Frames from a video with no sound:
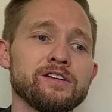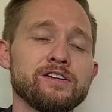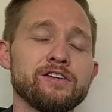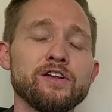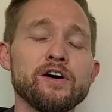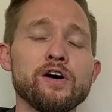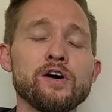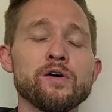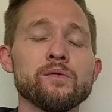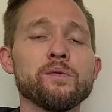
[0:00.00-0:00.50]

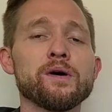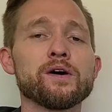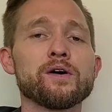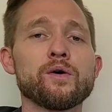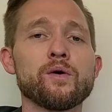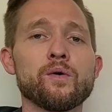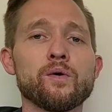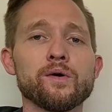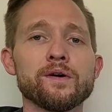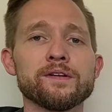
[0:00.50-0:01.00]
know what
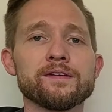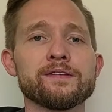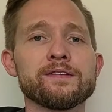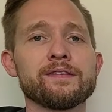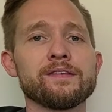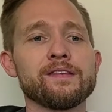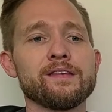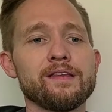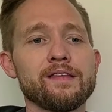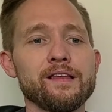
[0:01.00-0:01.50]
chords
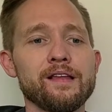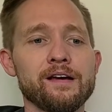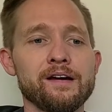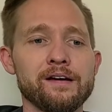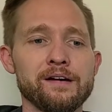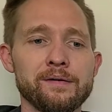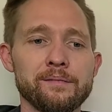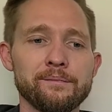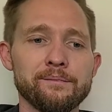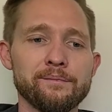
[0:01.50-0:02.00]

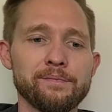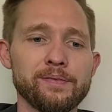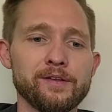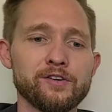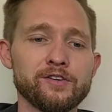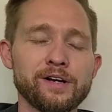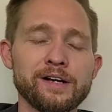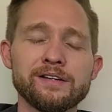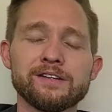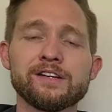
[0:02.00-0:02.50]
they're
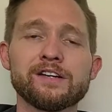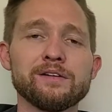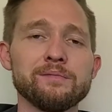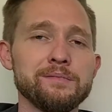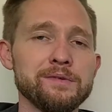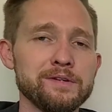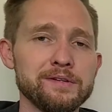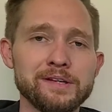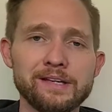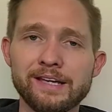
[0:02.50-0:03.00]
trying to
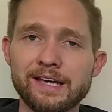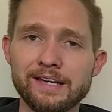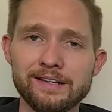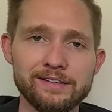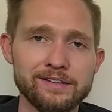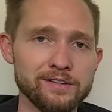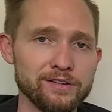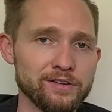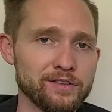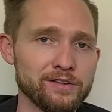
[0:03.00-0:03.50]
communicate
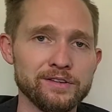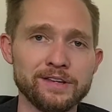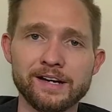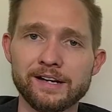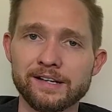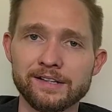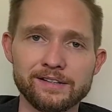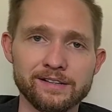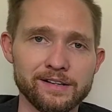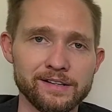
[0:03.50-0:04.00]
to you through that
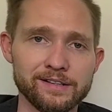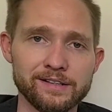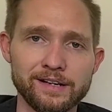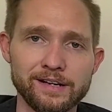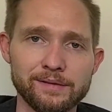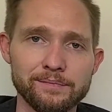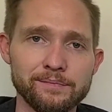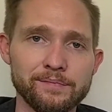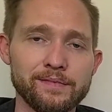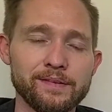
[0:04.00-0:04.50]
guitar
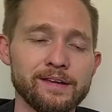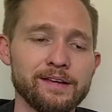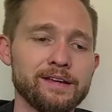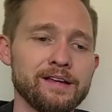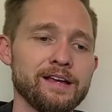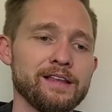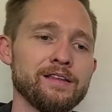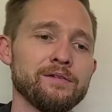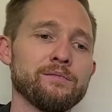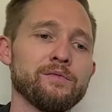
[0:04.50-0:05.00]
tab.
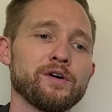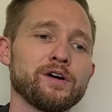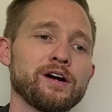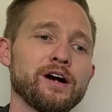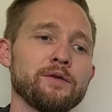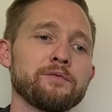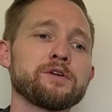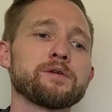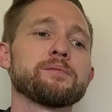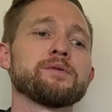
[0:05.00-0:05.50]
And the more
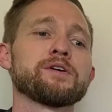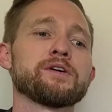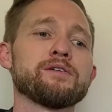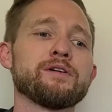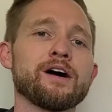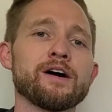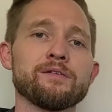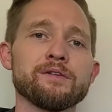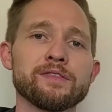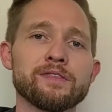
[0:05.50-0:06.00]
comfortable you
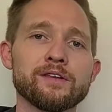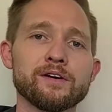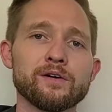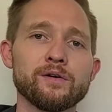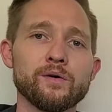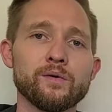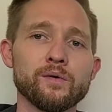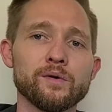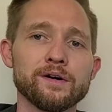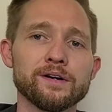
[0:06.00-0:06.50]
are with the
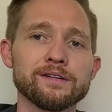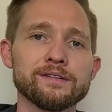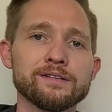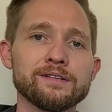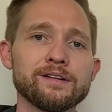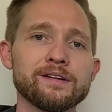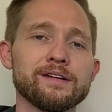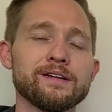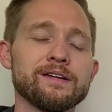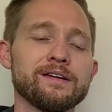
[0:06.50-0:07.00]
chords,
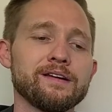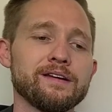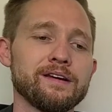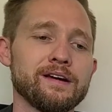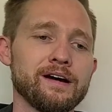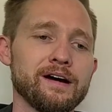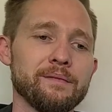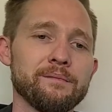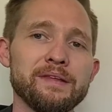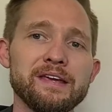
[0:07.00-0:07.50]

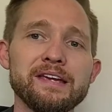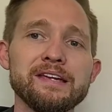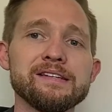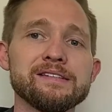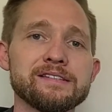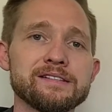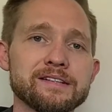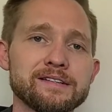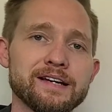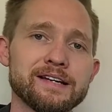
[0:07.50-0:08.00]
the
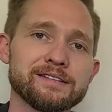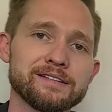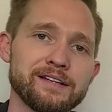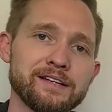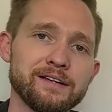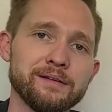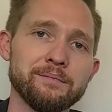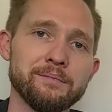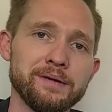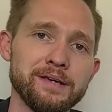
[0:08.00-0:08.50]
easier that's
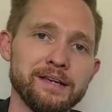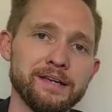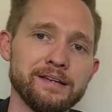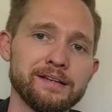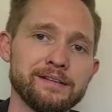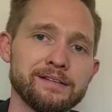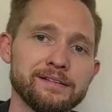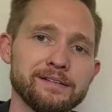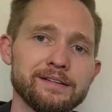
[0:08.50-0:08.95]
going to be.